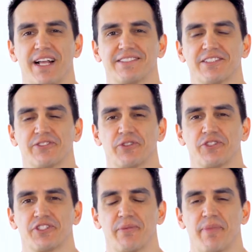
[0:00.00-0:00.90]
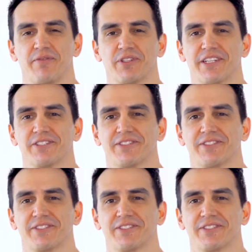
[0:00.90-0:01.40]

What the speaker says: plastic surgeon in Beverly Hills,